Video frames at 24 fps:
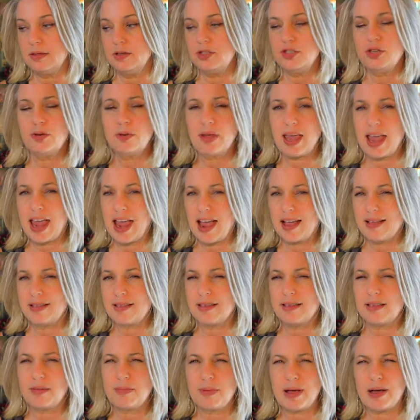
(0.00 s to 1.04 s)
2 cans
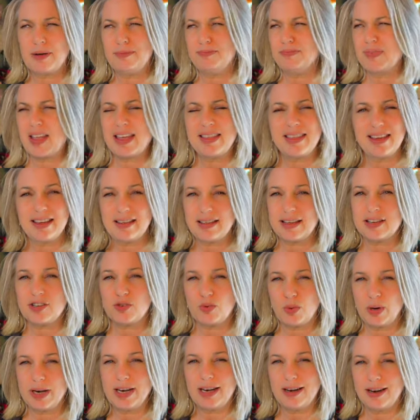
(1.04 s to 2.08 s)
is about, I think it's like
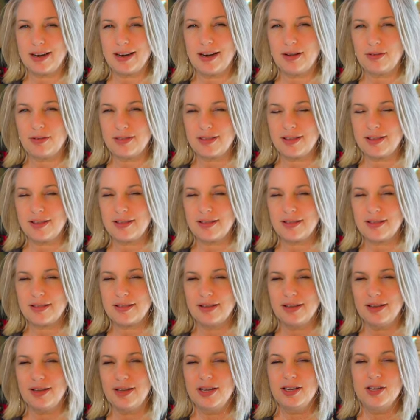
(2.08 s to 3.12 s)
29 ounces.
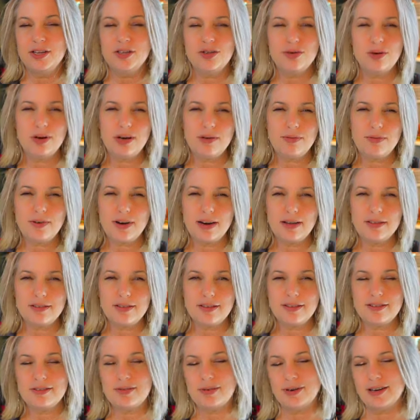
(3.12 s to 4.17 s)
24
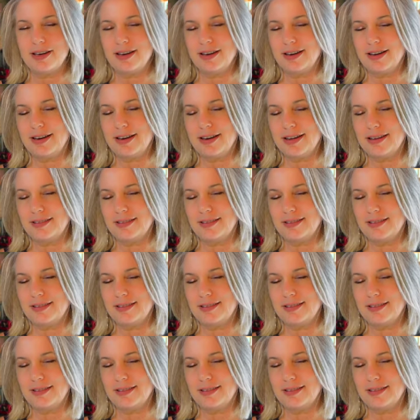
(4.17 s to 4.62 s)
ounces, 29